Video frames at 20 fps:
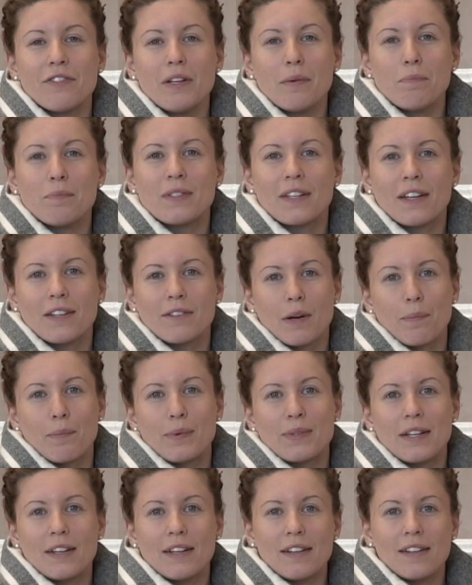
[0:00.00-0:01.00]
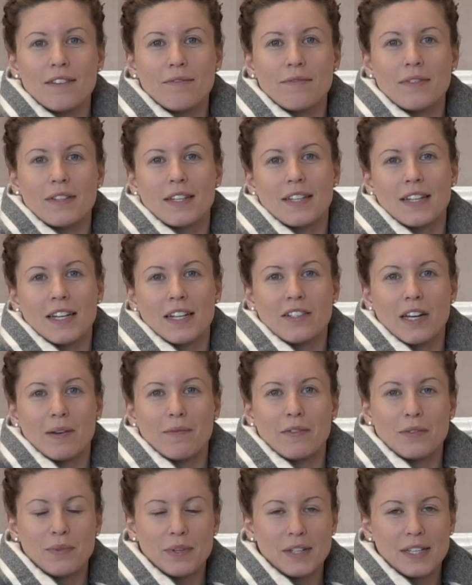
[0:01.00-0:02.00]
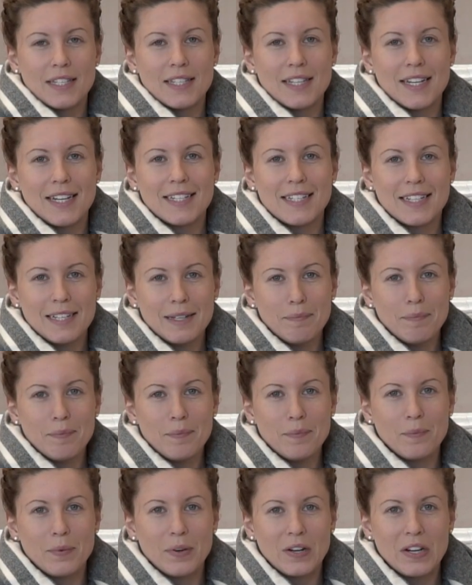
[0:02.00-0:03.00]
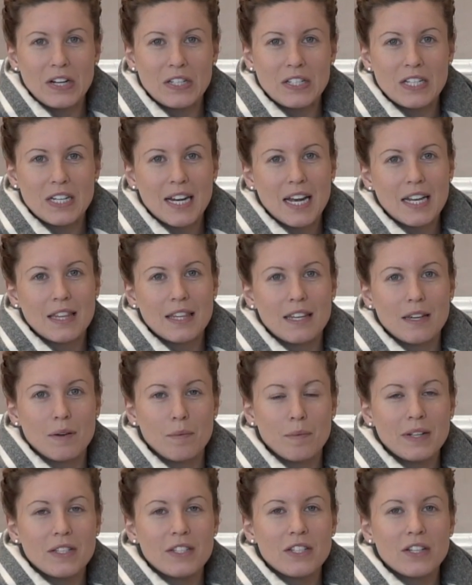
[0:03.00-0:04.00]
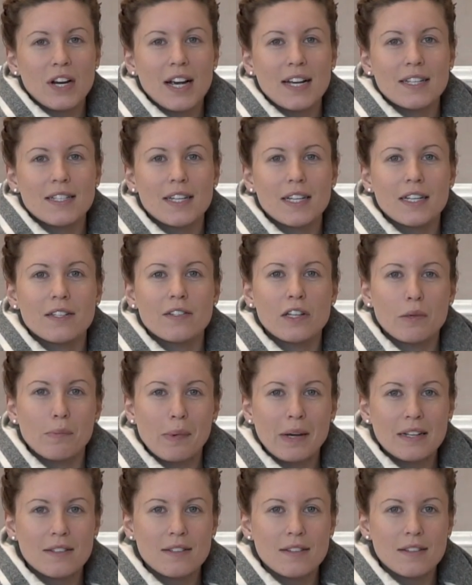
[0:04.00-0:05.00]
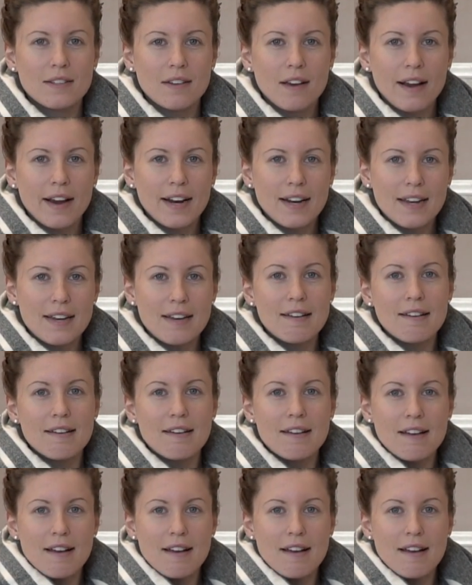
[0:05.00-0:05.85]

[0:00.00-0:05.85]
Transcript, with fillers: Tripp, sales representative with the Dan Gemus Real Estate team. We're here today at the Windsor Essex Humane Society,